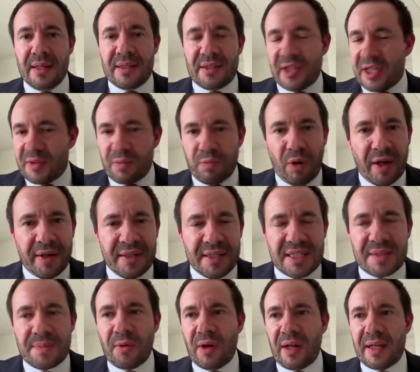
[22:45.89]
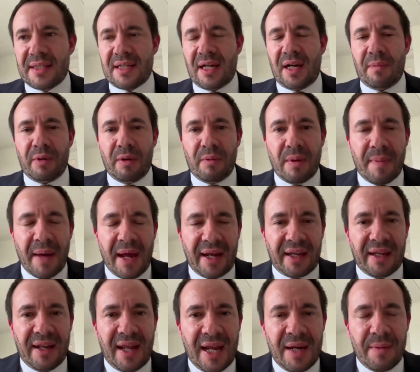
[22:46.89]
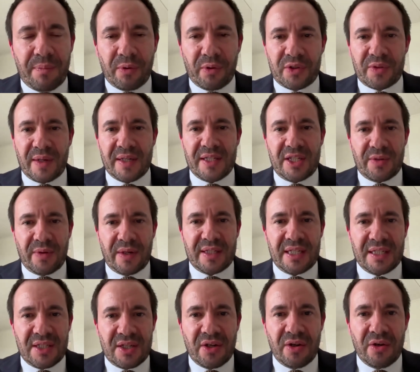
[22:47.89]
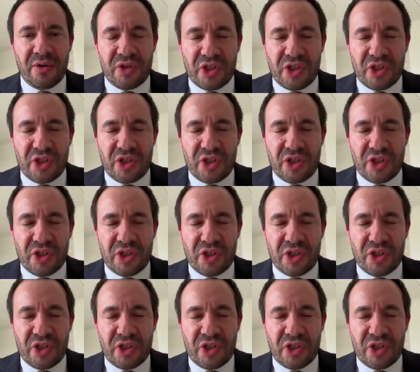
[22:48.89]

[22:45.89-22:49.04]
Just one small example, but back in April twenty twenty-two,